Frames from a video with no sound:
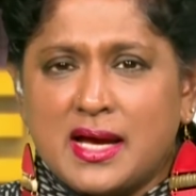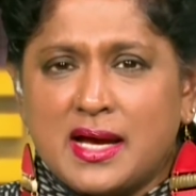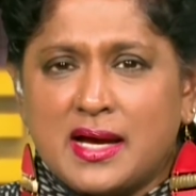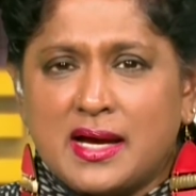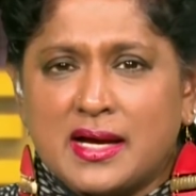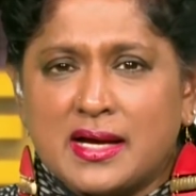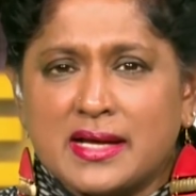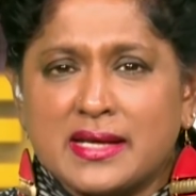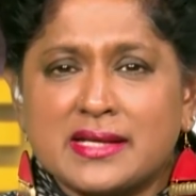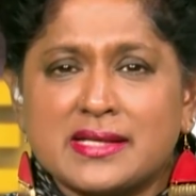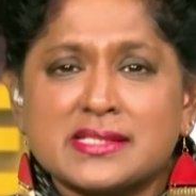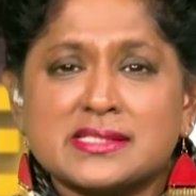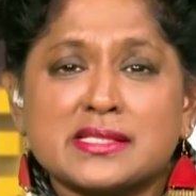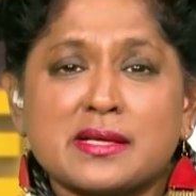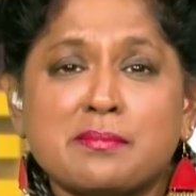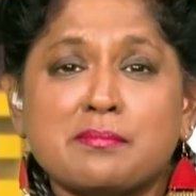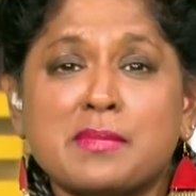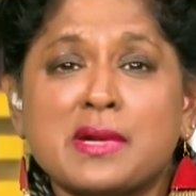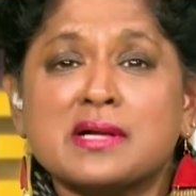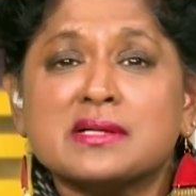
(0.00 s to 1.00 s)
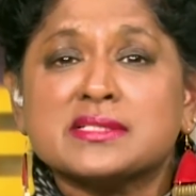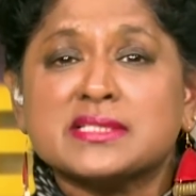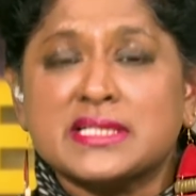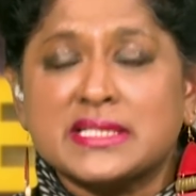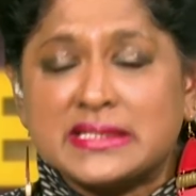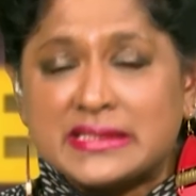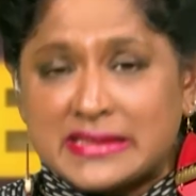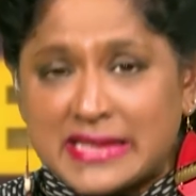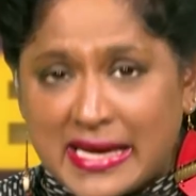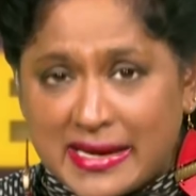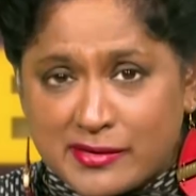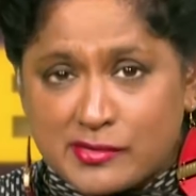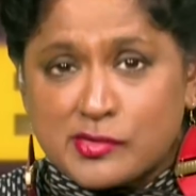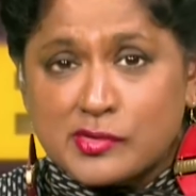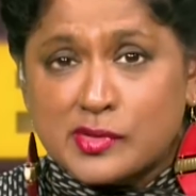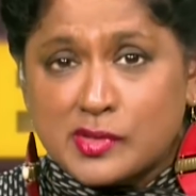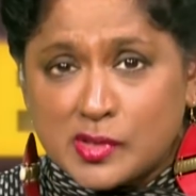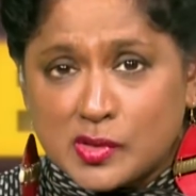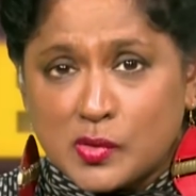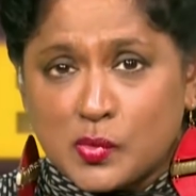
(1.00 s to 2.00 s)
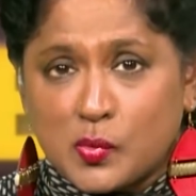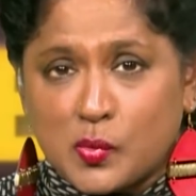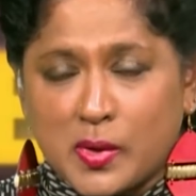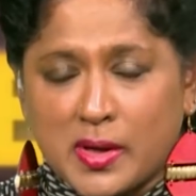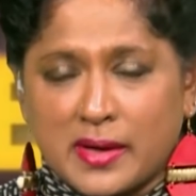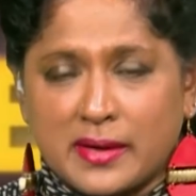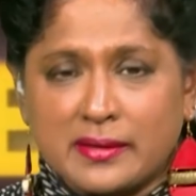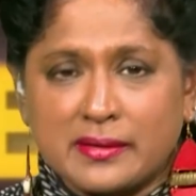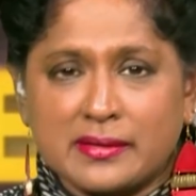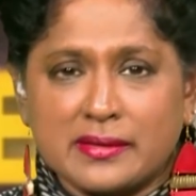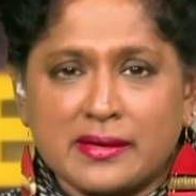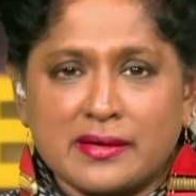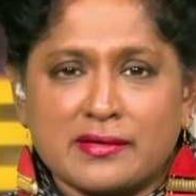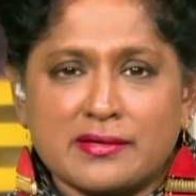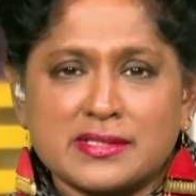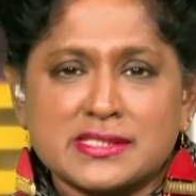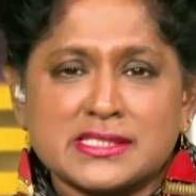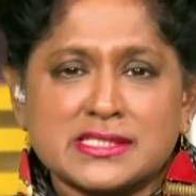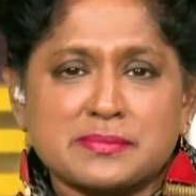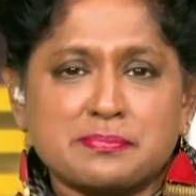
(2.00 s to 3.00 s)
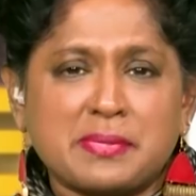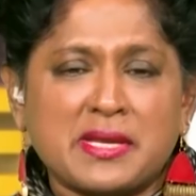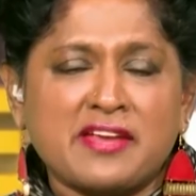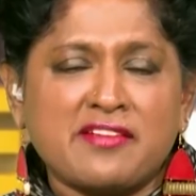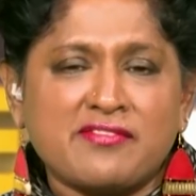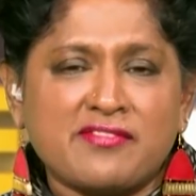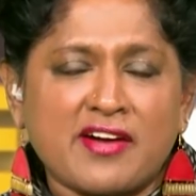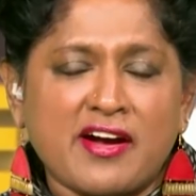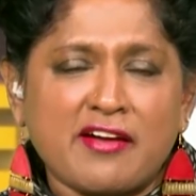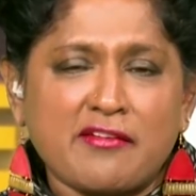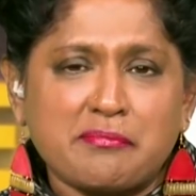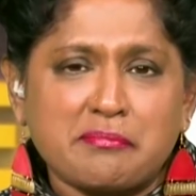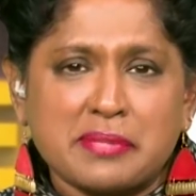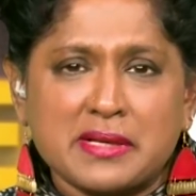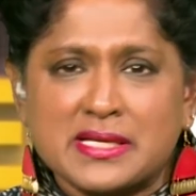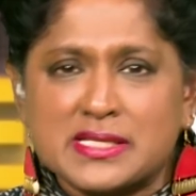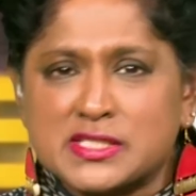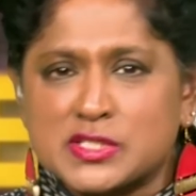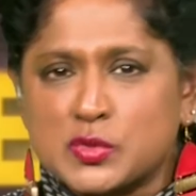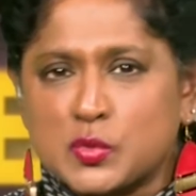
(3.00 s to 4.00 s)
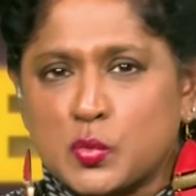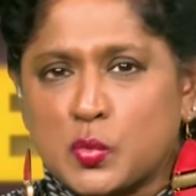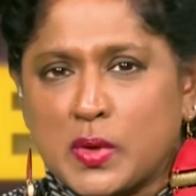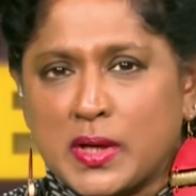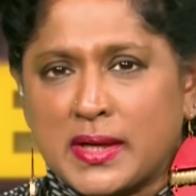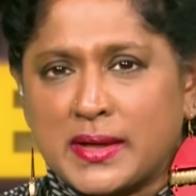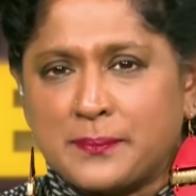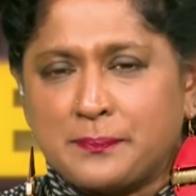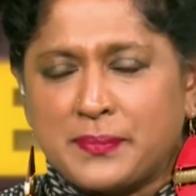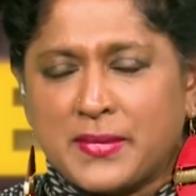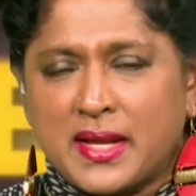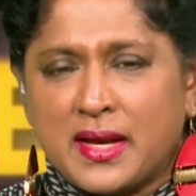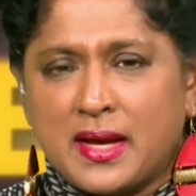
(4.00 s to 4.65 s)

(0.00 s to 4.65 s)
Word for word: Uh, it is a multilateral one. There is P five plus one.